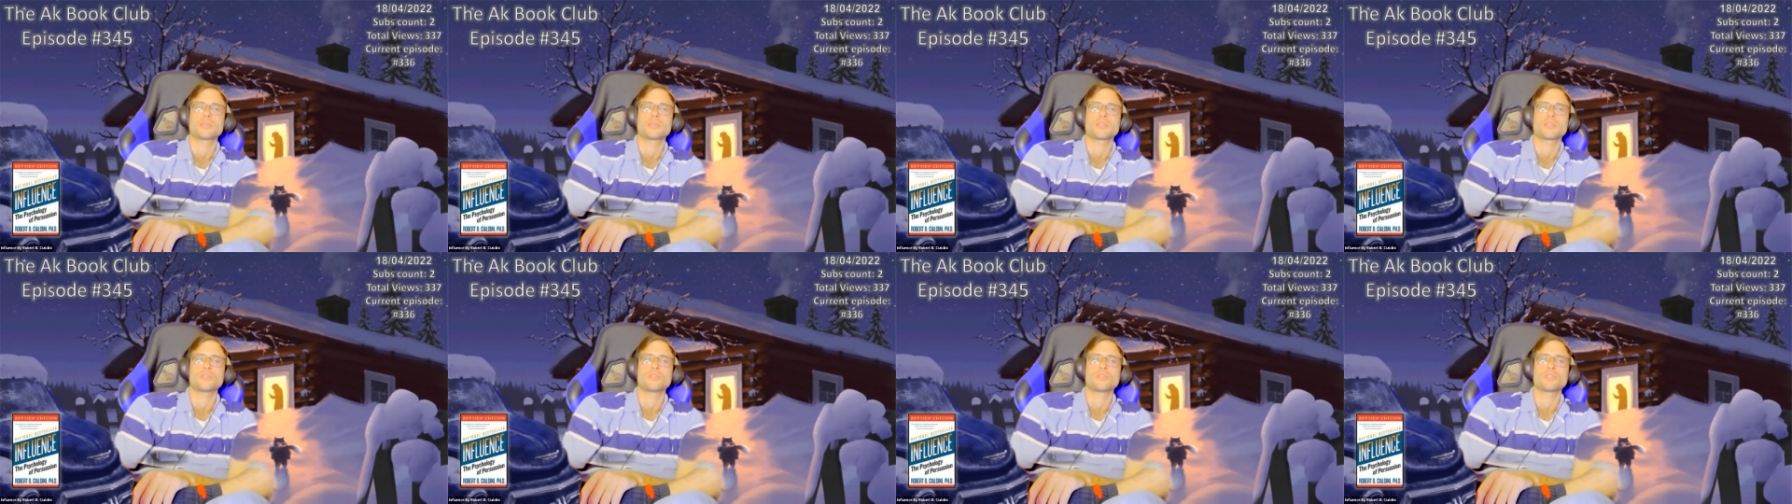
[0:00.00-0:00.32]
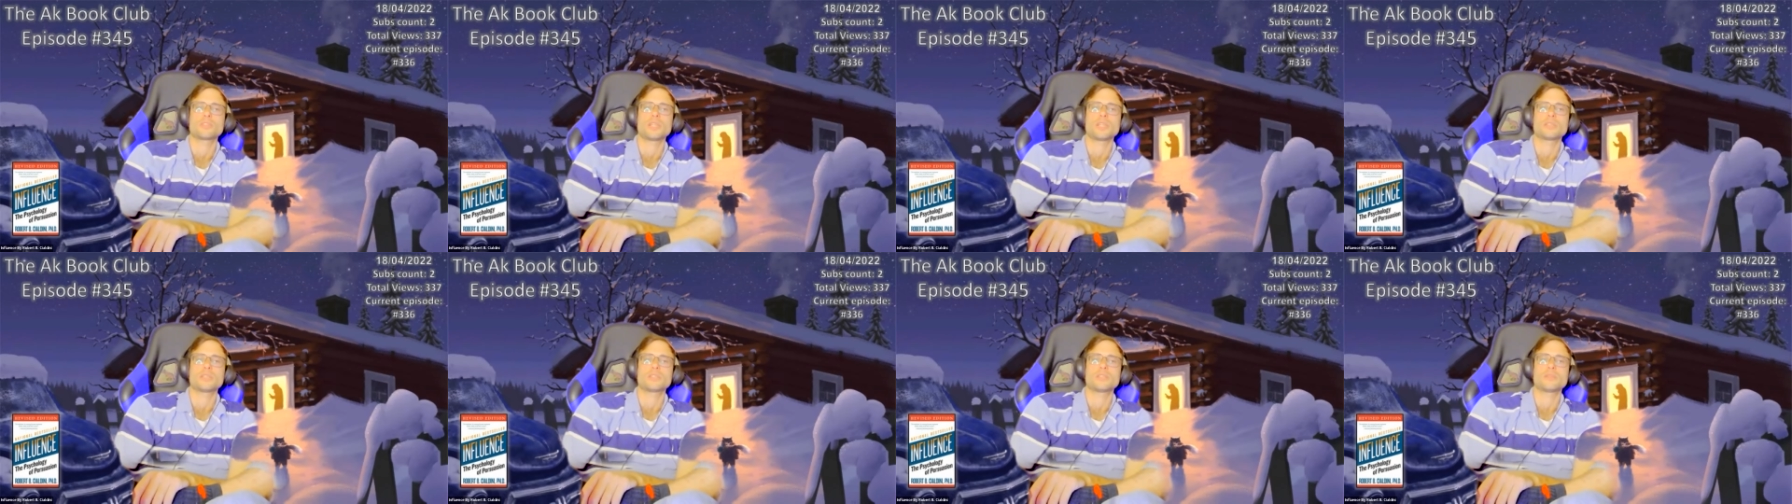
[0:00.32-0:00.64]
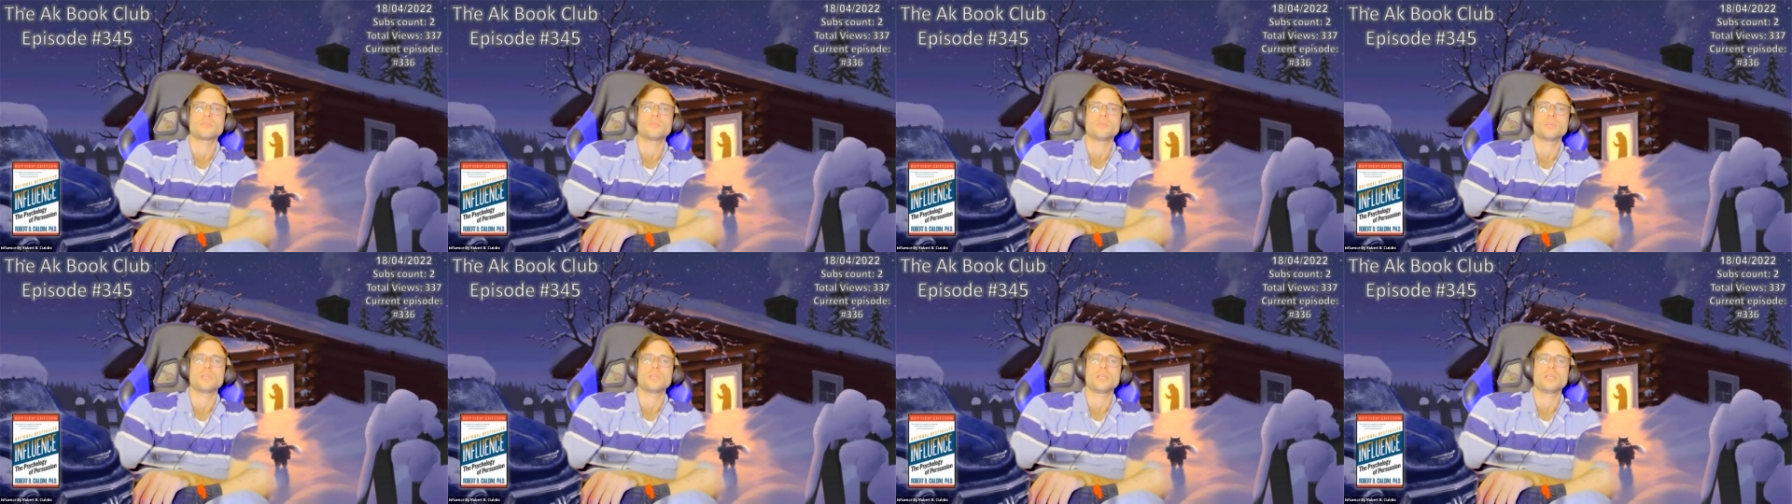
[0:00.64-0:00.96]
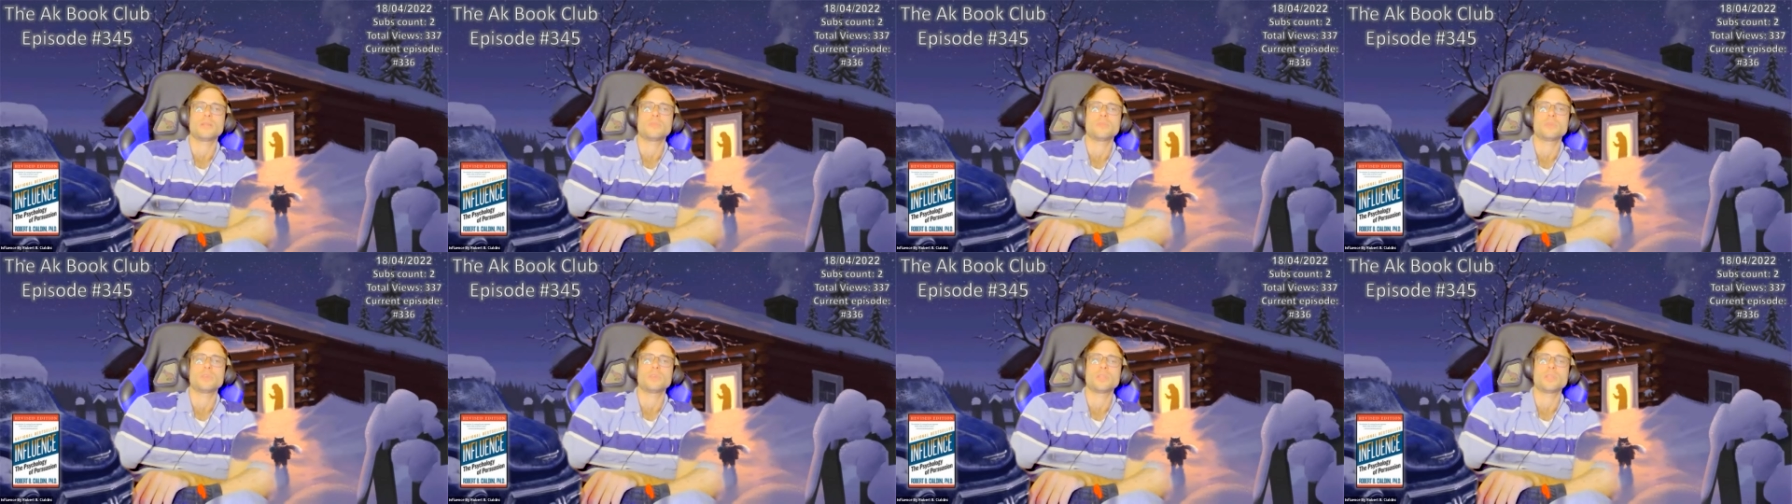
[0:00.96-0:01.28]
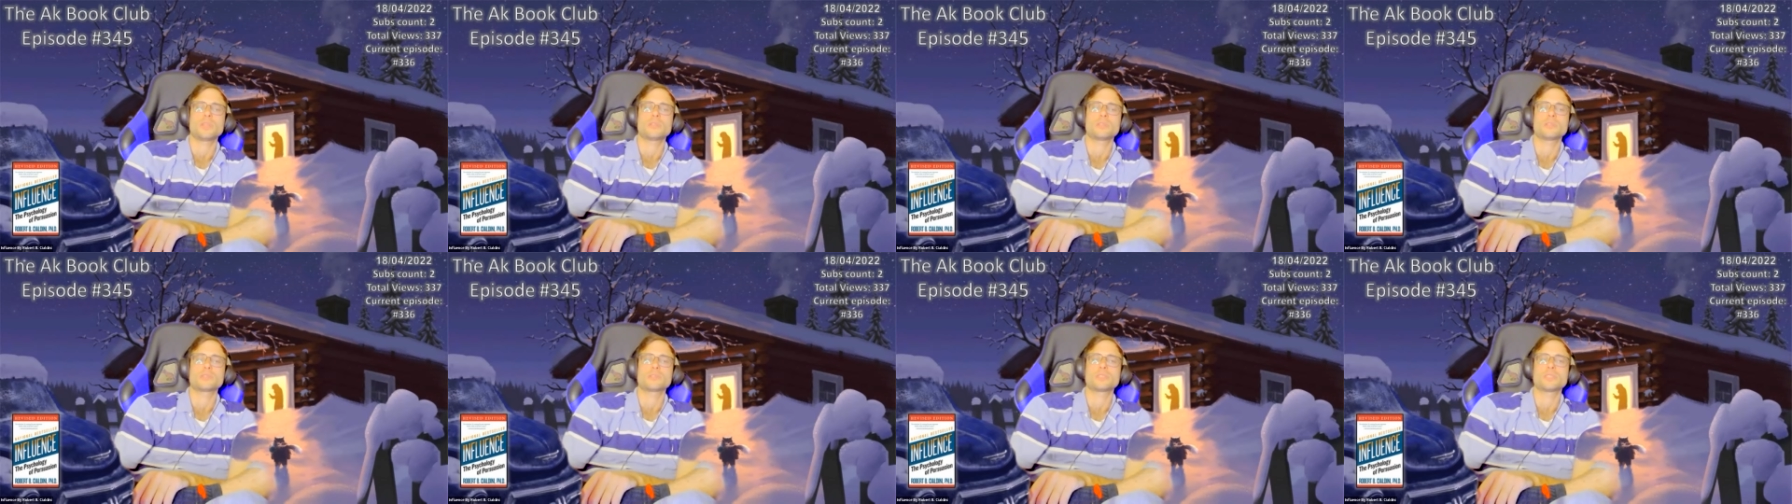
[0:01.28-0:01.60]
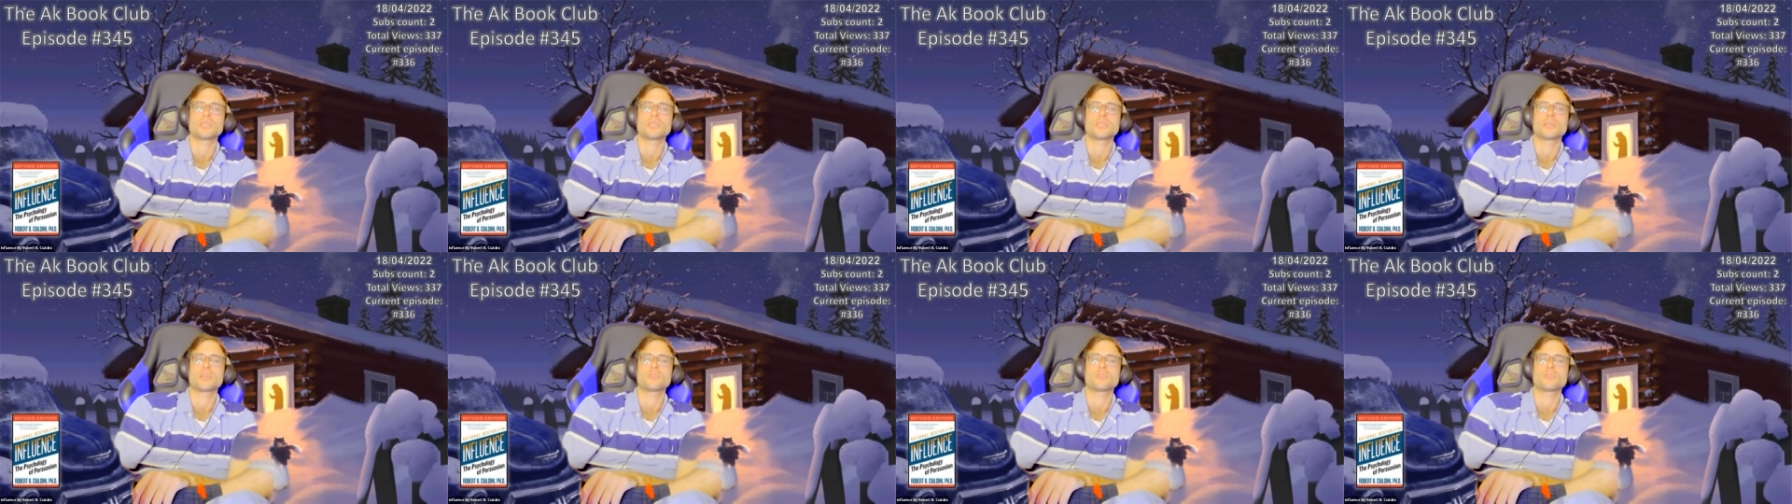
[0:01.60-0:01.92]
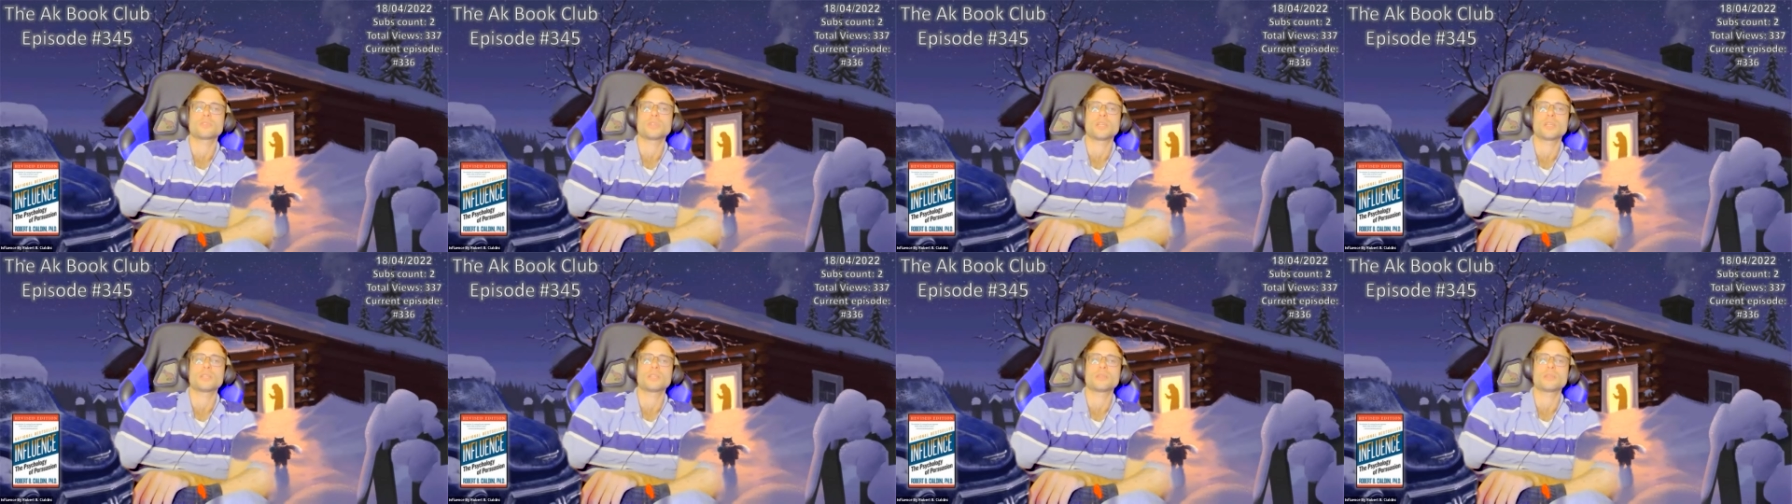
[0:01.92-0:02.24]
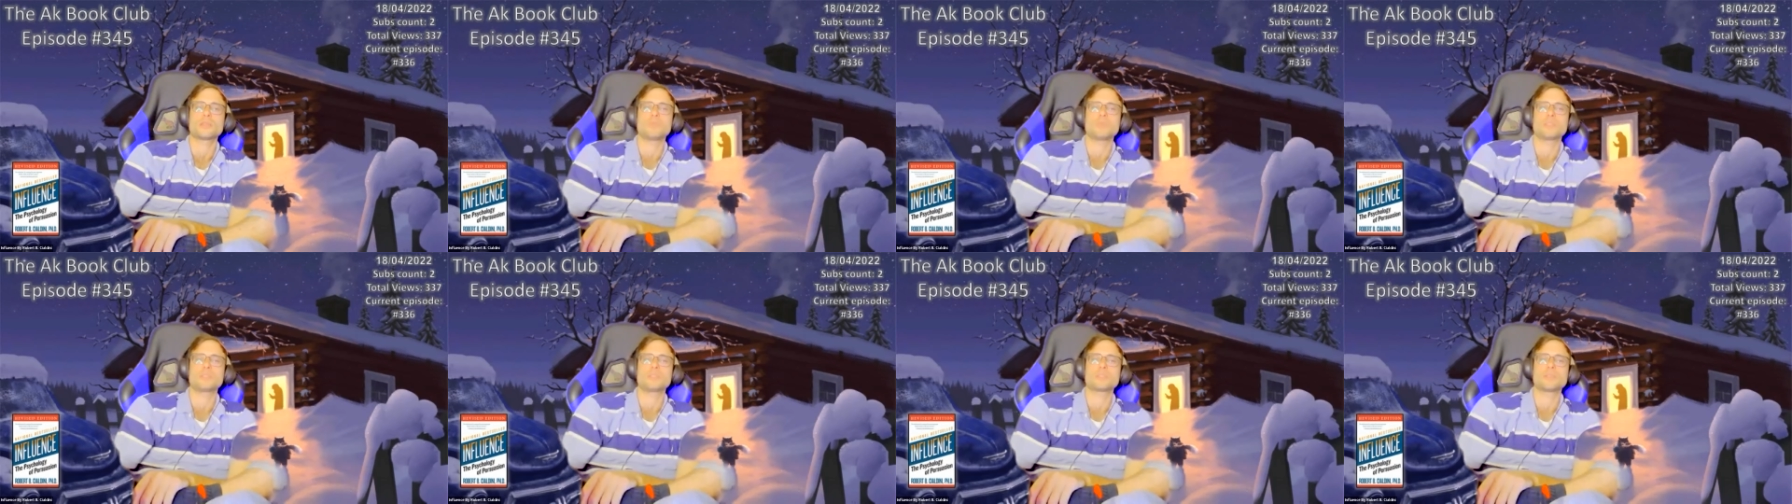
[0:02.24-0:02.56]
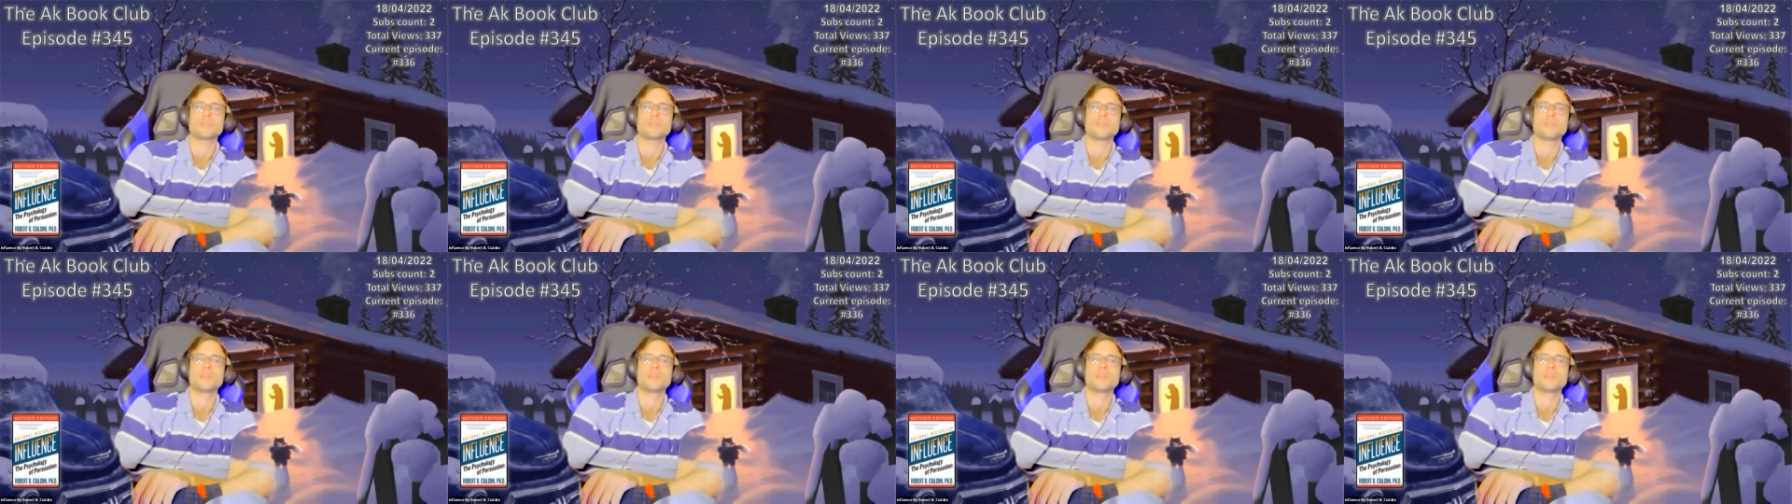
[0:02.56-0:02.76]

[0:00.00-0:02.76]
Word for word: their utility bills,